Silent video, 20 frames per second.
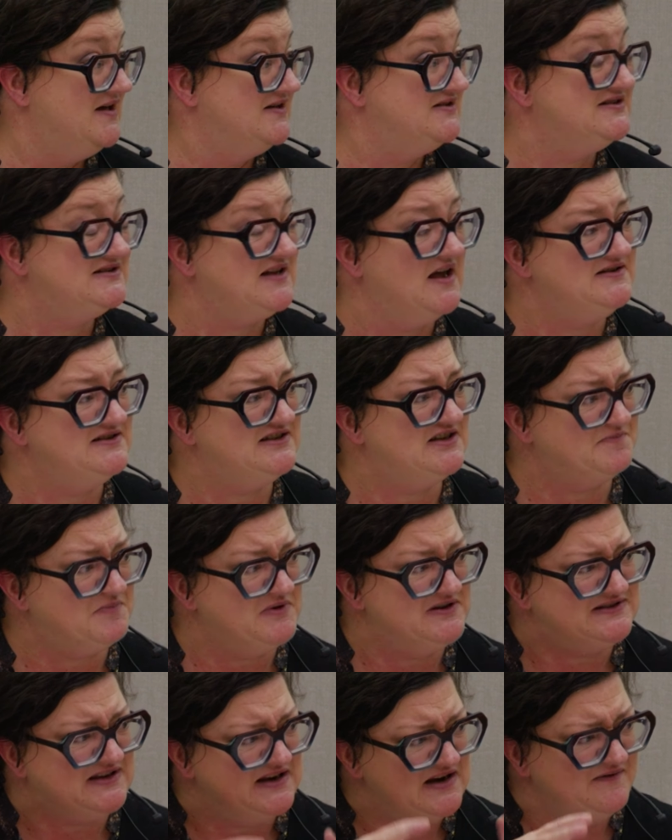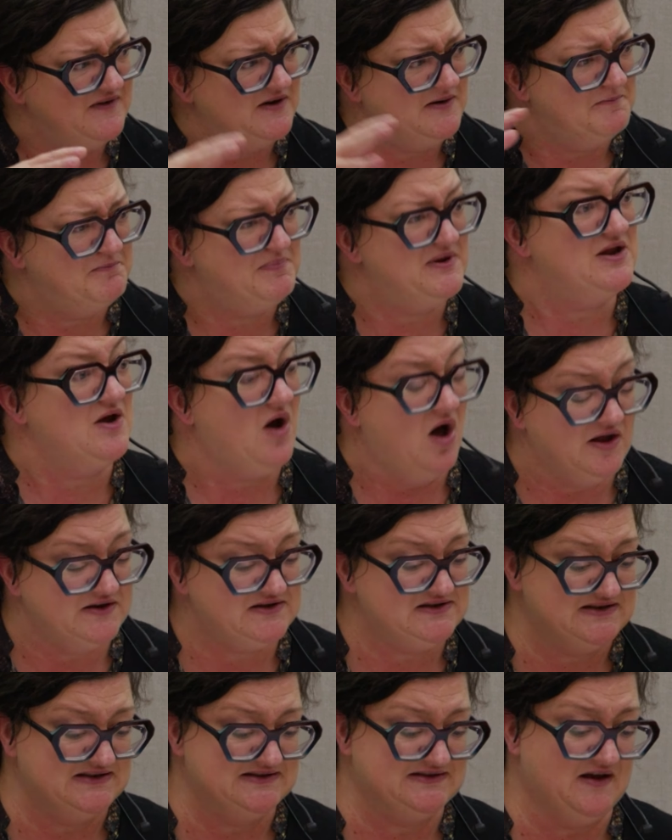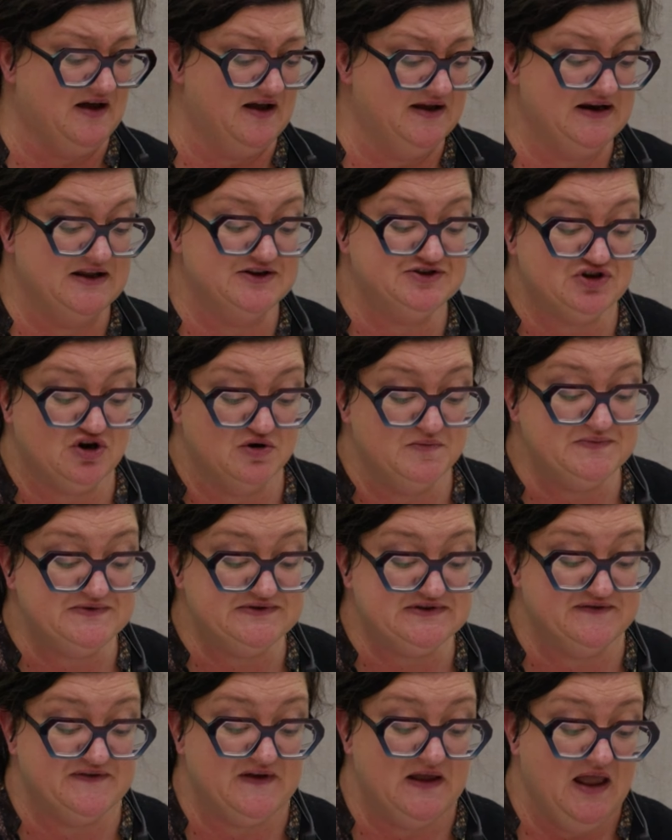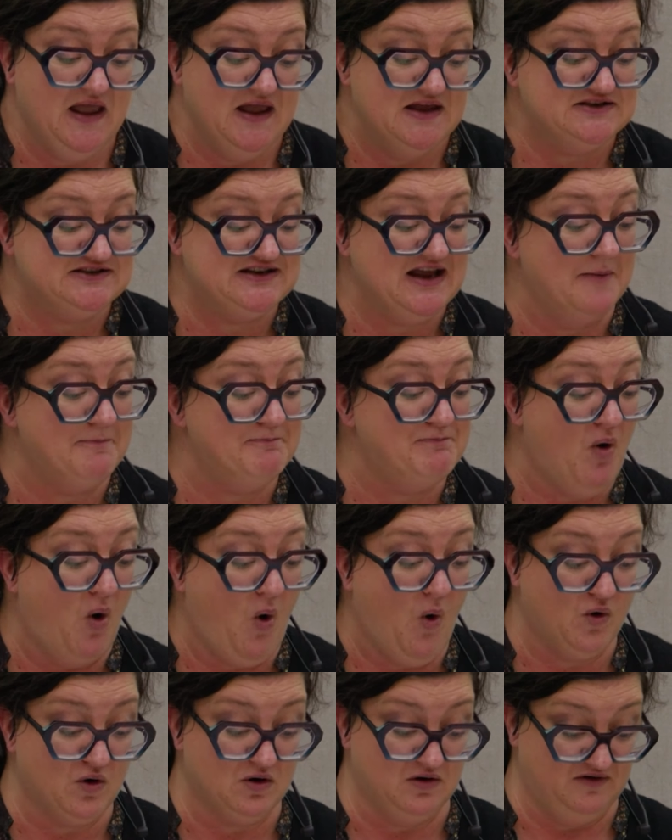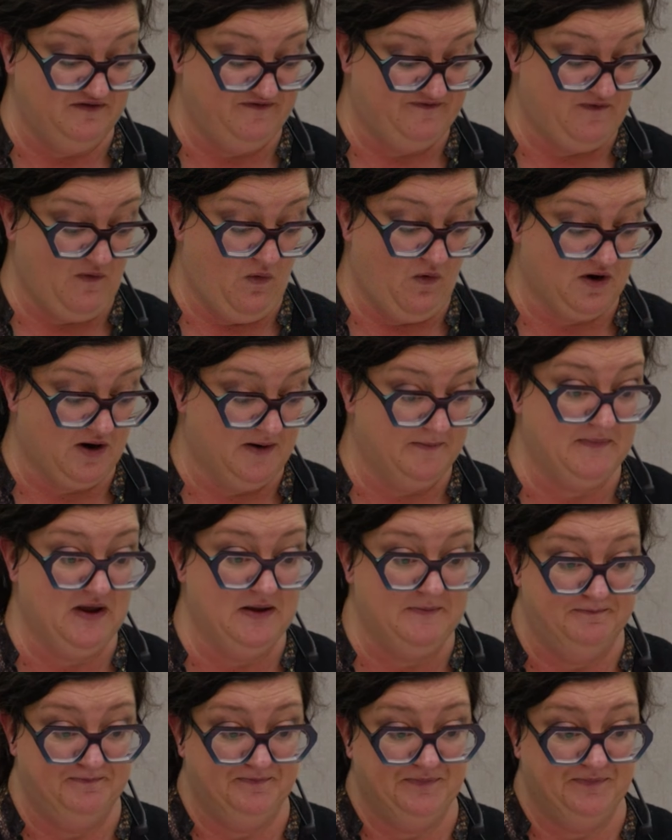design disciplines and even beyond design in terms of temporal form.